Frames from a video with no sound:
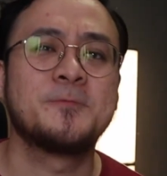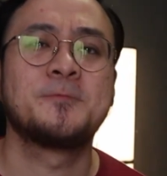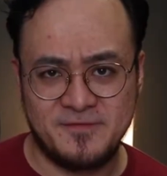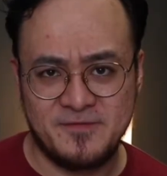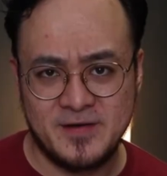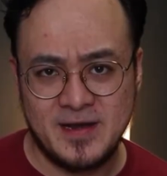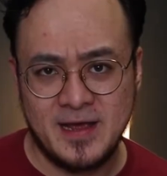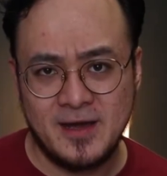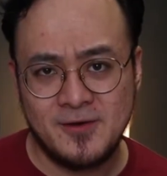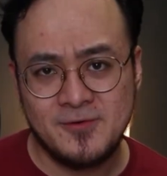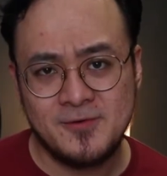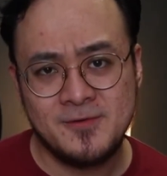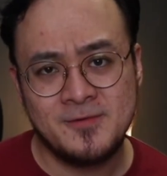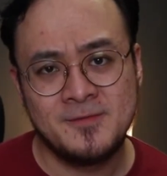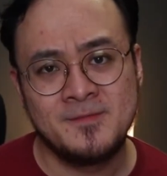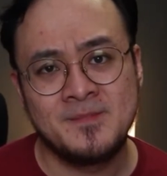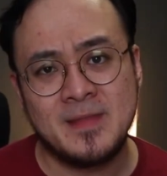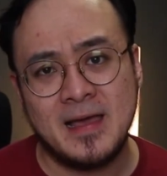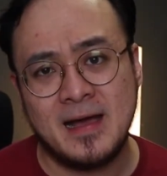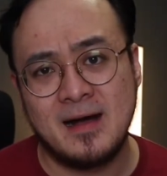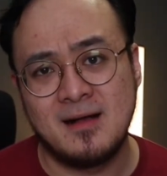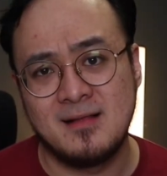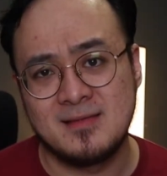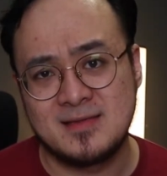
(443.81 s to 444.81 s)
But for now,
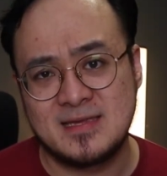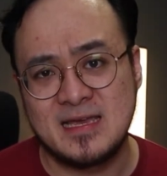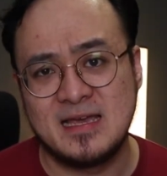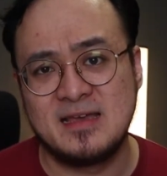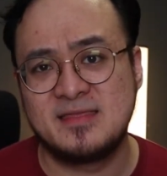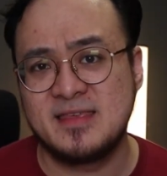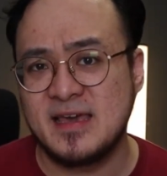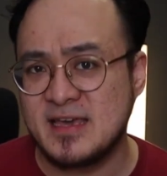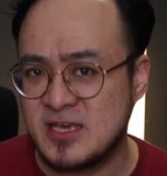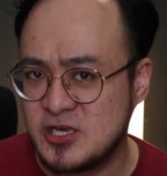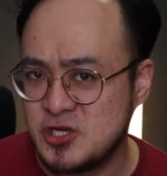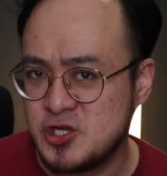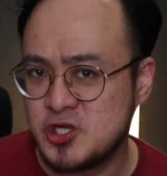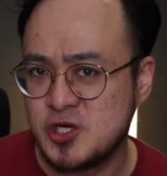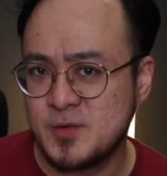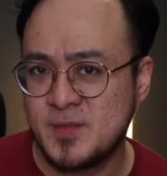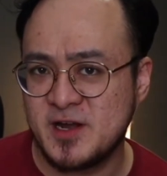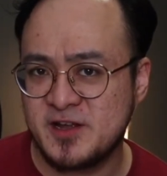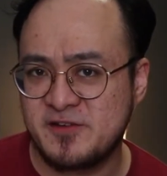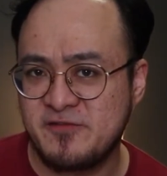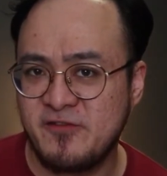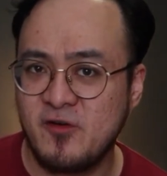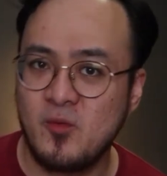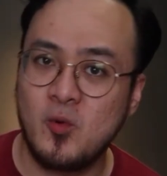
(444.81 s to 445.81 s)
I'll say thank you so
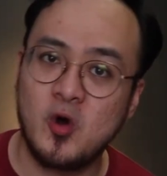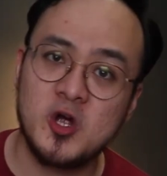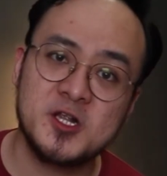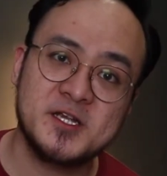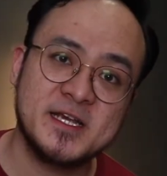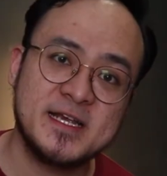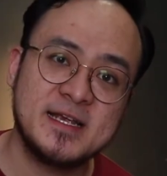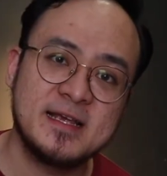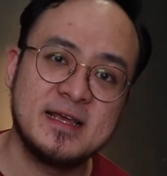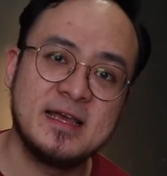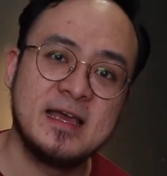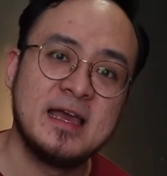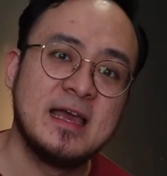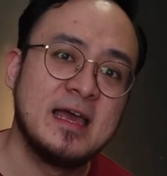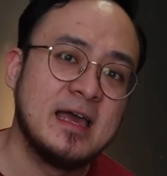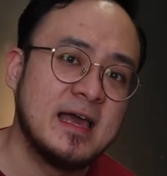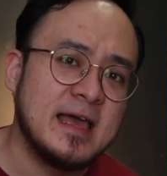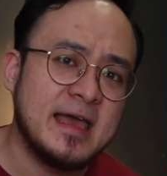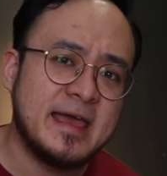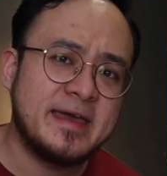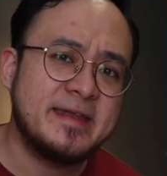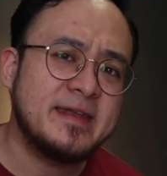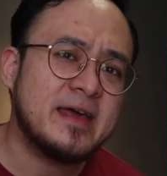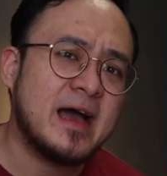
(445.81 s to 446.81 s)
much for watching,
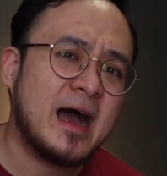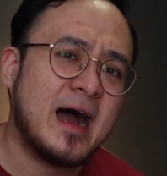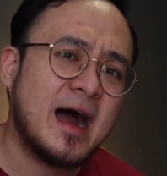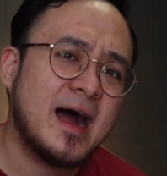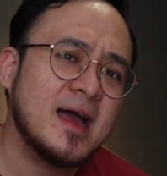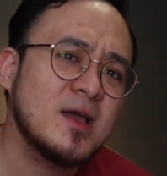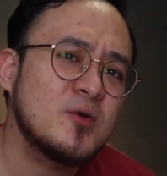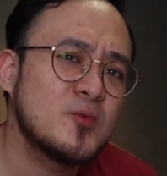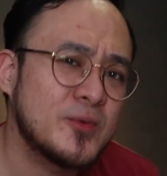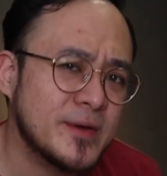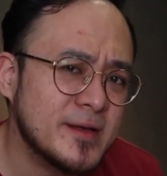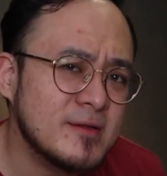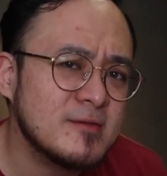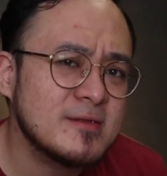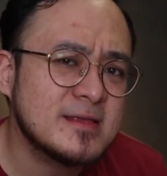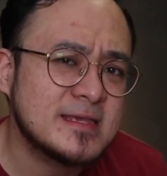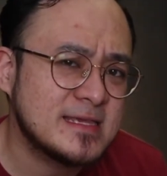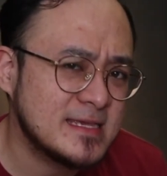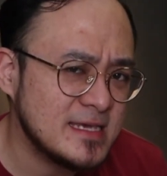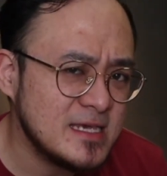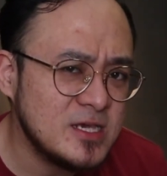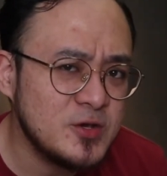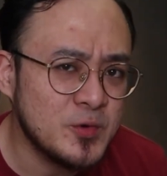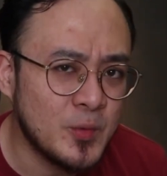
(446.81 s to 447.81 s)
and I will
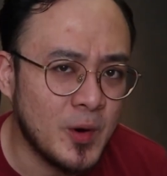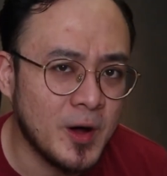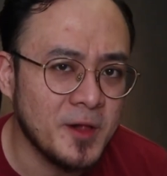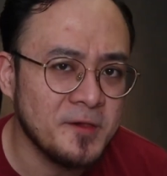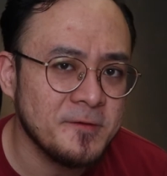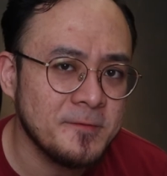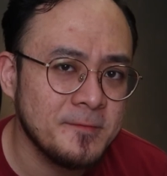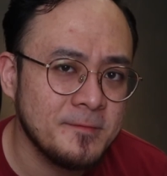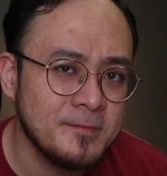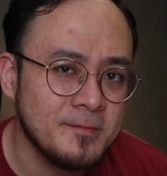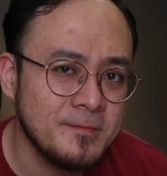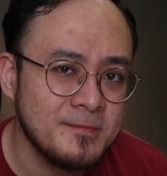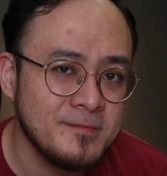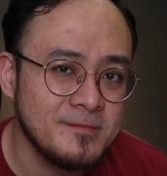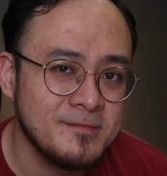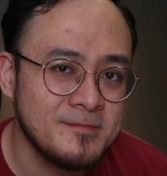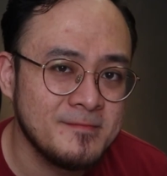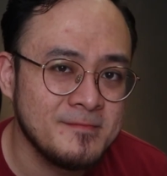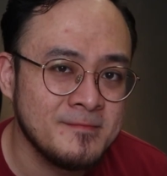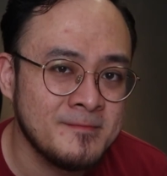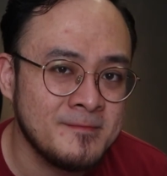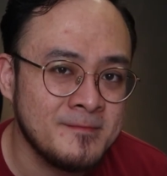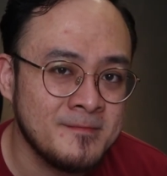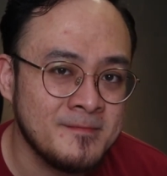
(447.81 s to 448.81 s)
see you all
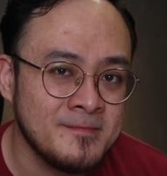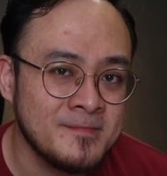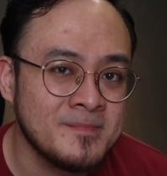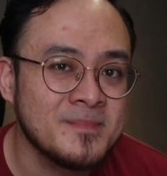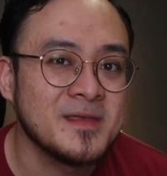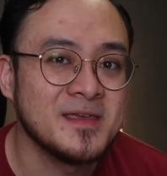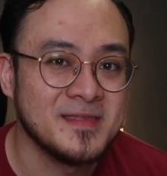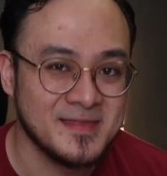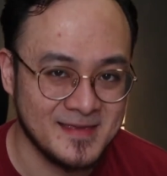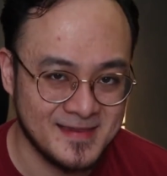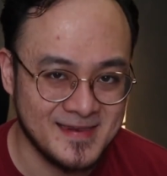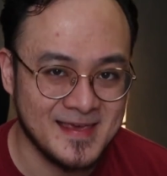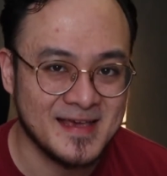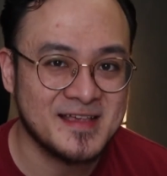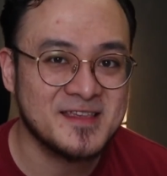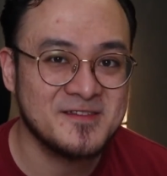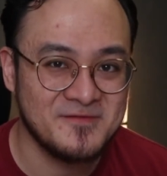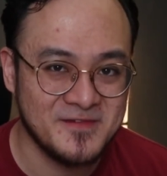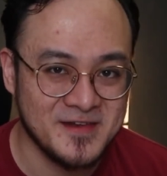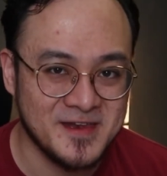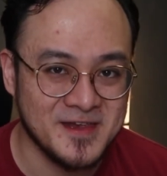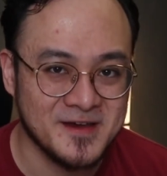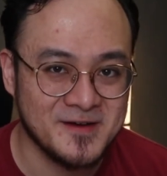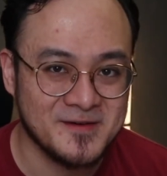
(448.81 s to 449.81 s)
in the next
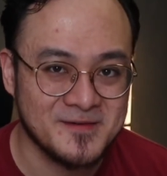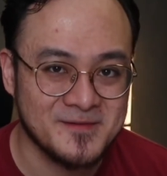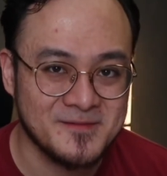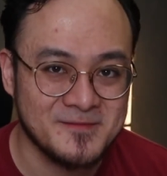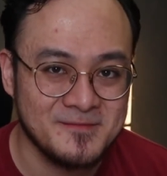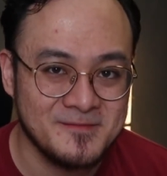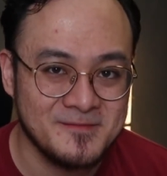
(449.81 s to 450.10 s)
video.